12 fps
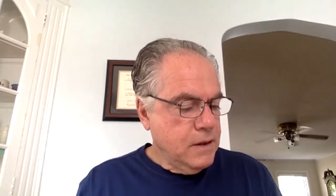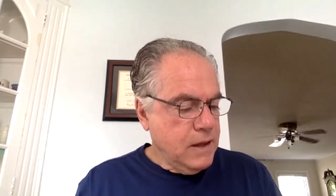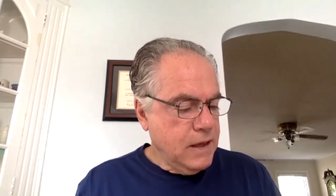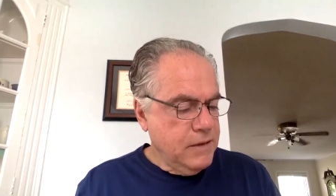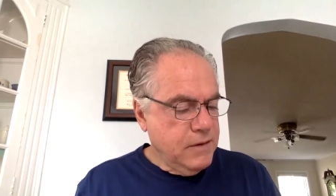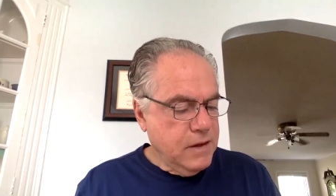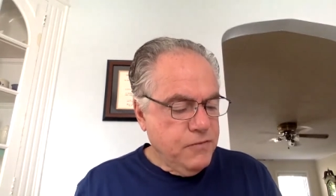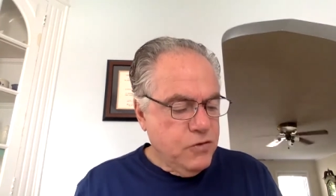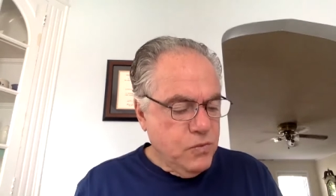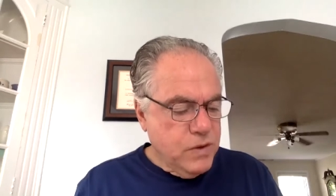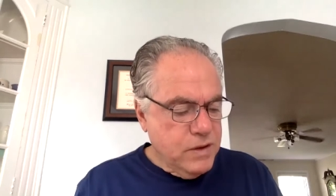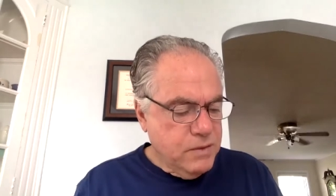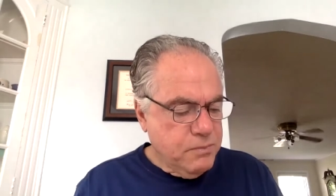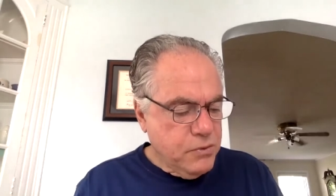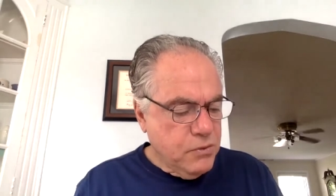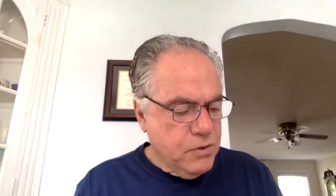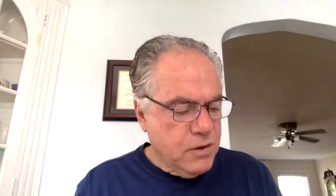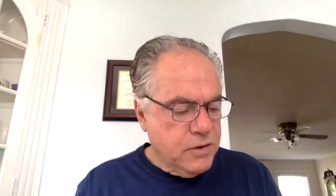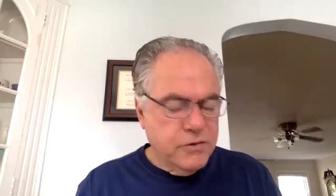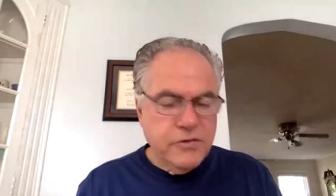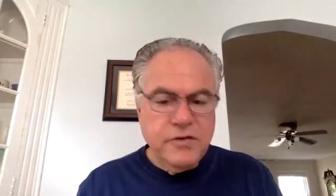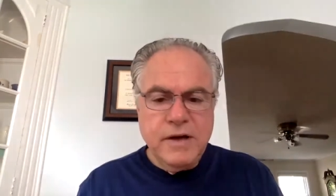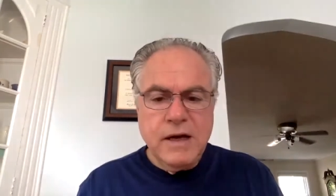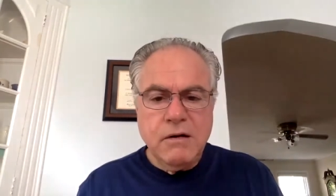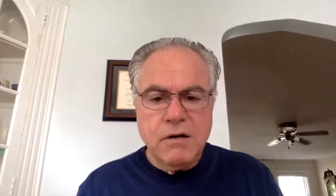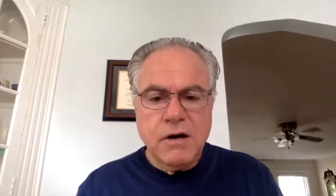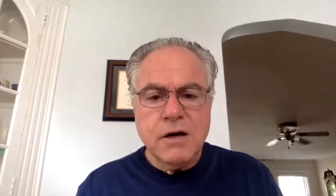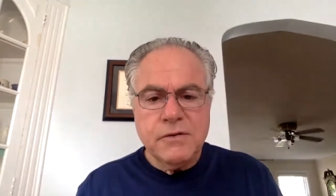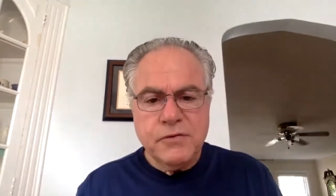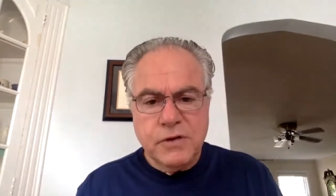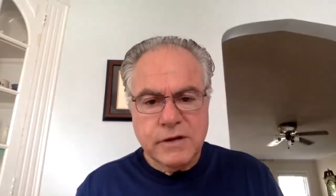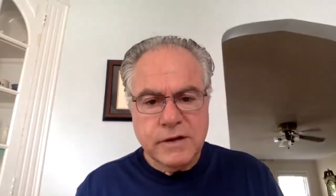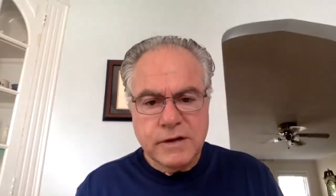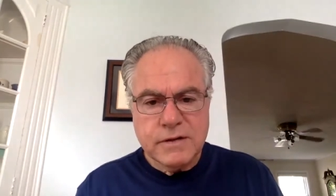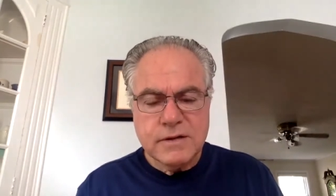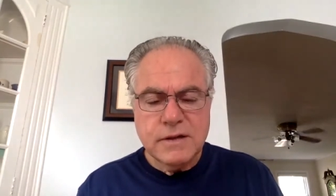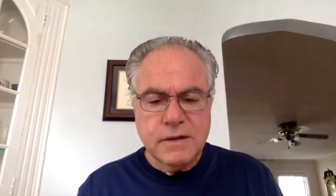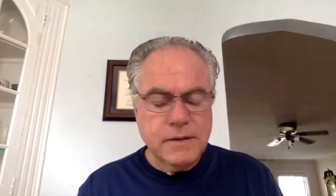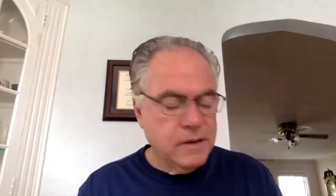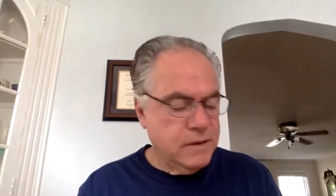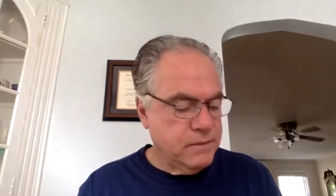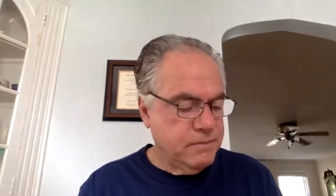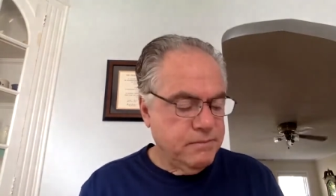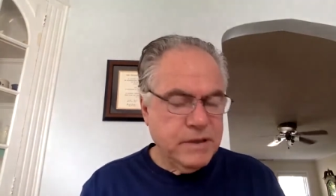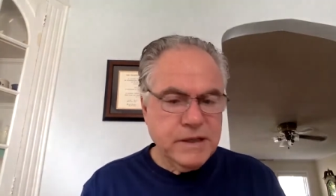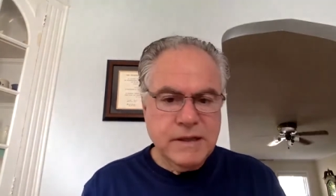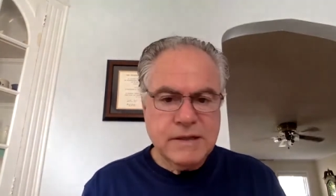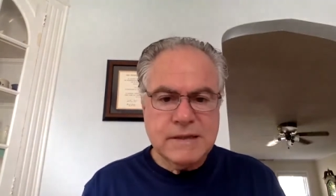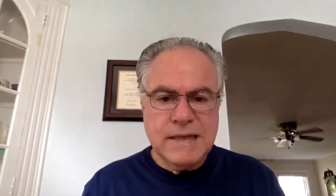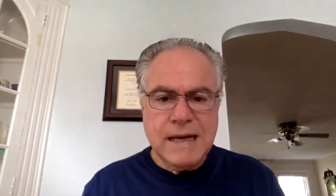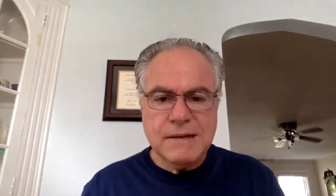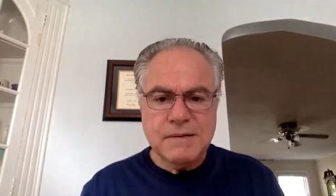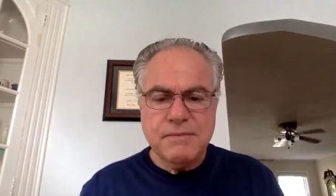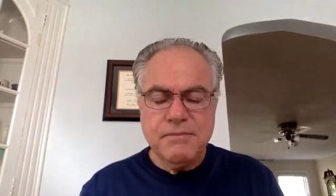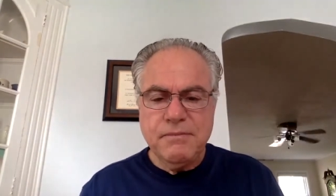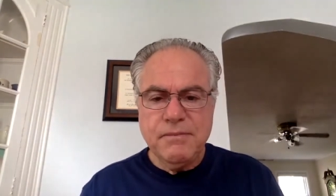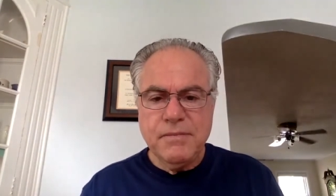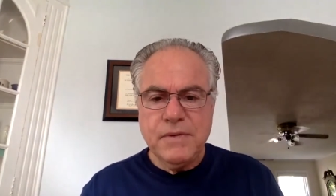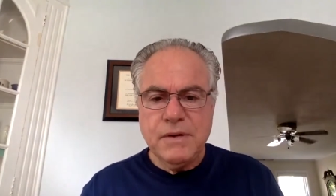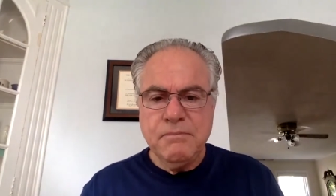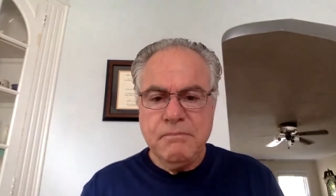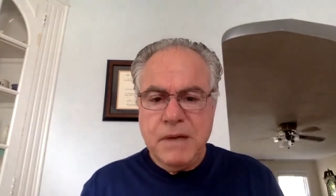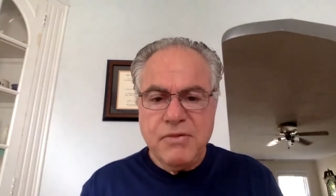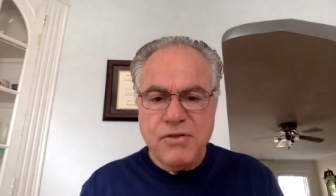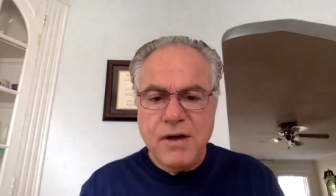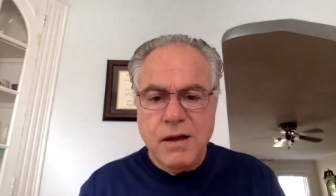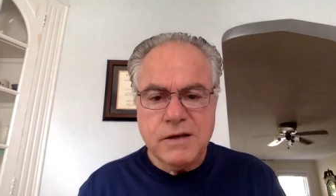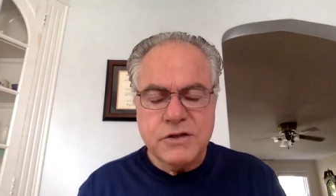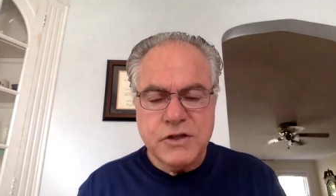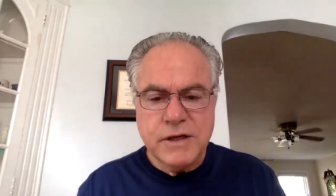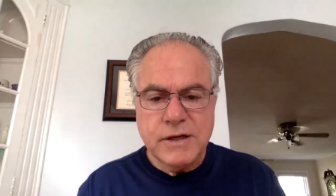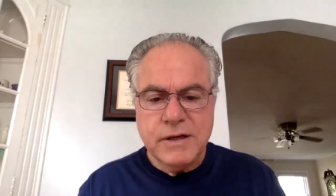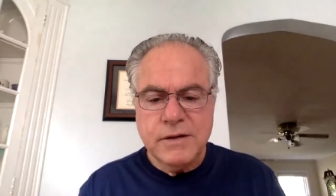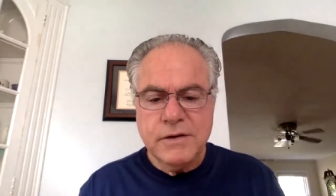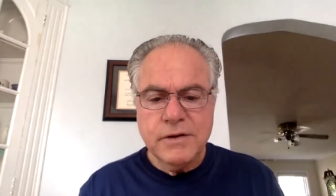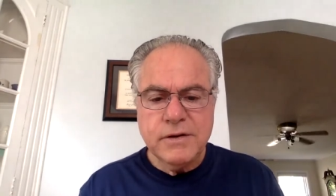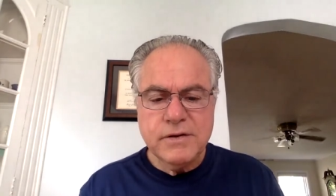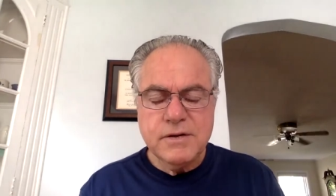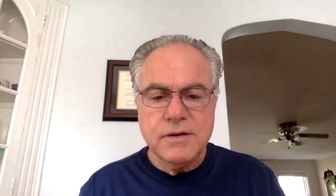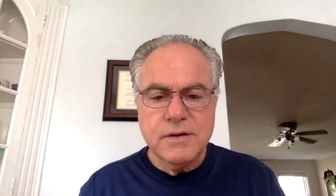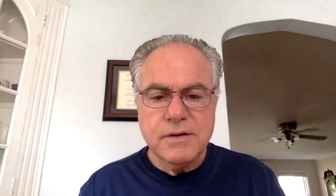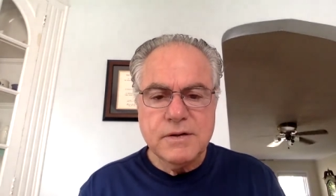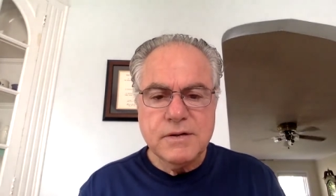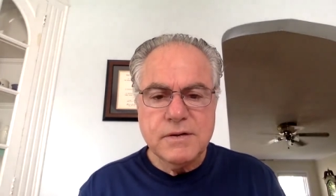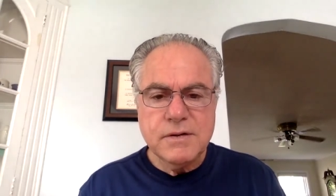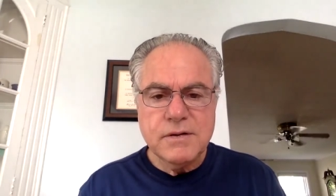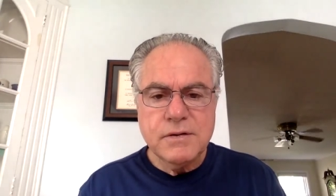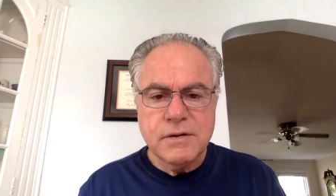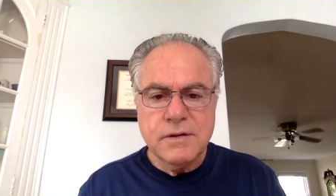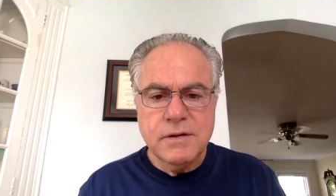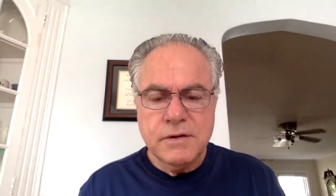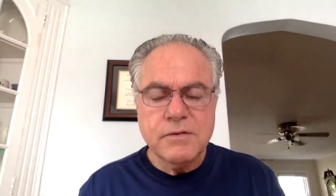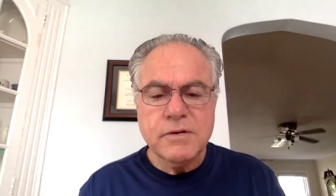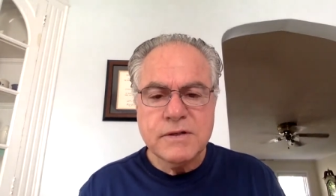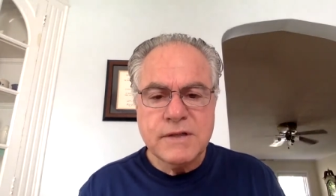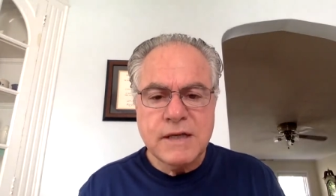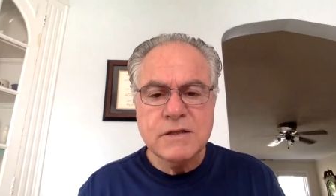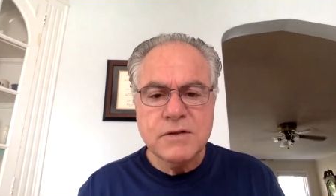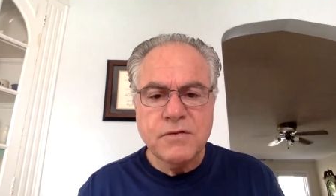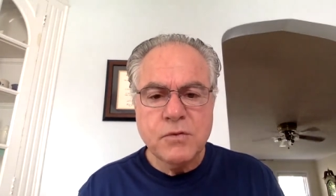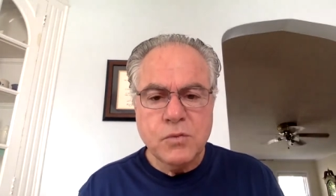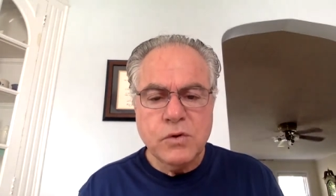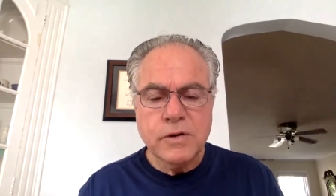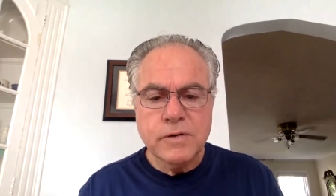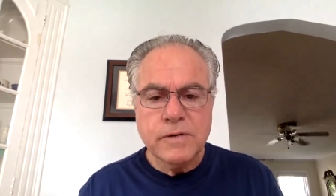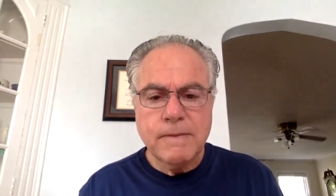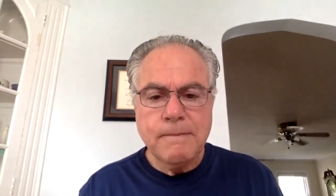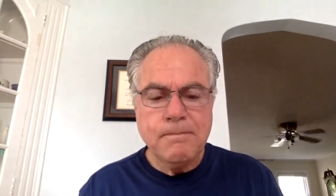And if you read the prologue, you'll see how artful it is. And, but it's not mythology in the literal sense of the word